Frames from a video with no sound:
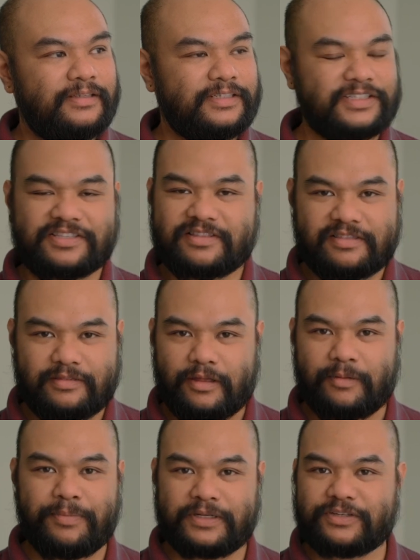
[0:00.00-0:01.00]
just
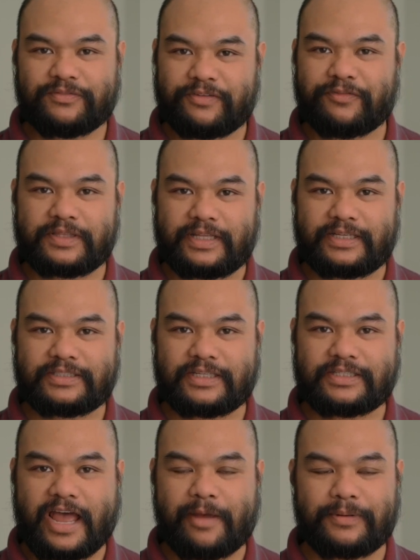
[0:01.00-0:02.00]
a bunch of different things that's
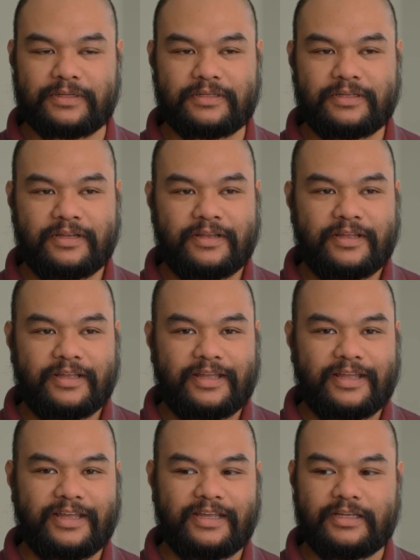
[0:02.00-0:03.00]
happened.
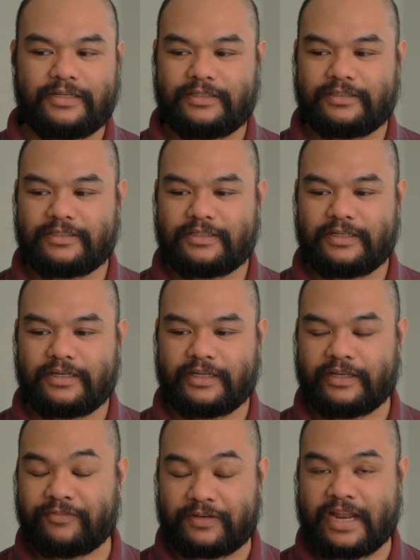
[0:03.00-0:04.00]
And
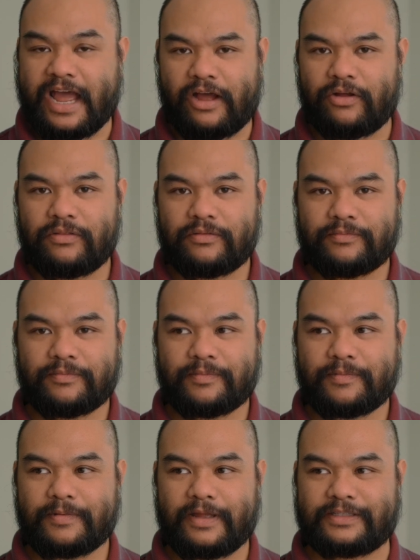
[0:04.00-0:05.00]
even now,
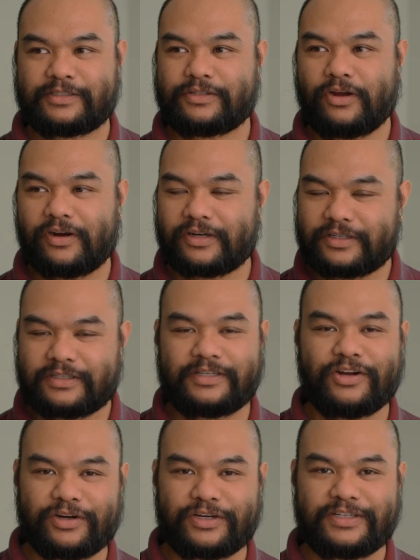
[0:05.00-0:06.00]
it's harder and
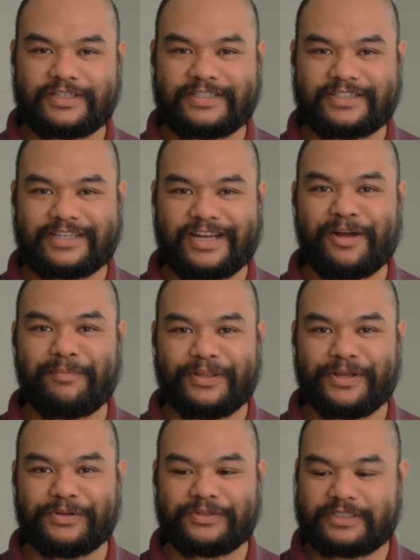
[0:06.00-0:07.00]
harder to
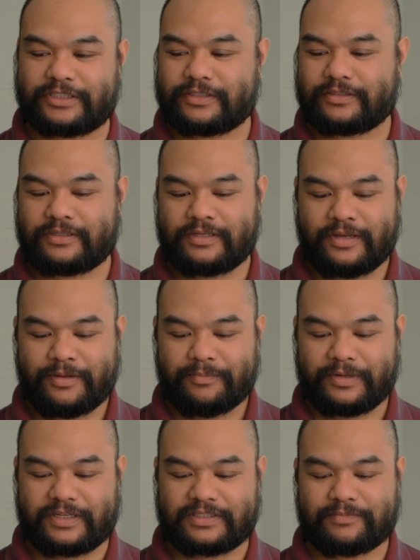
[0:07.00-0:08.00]
upload just
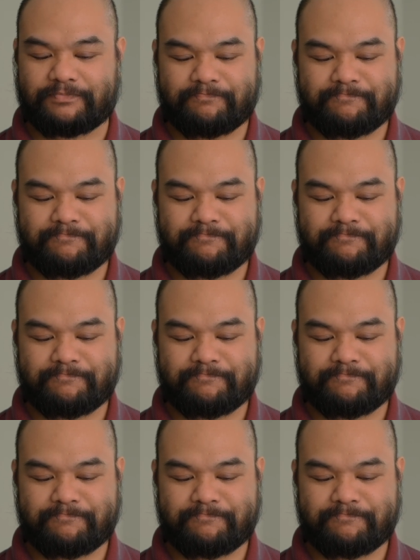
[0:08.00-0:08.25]
because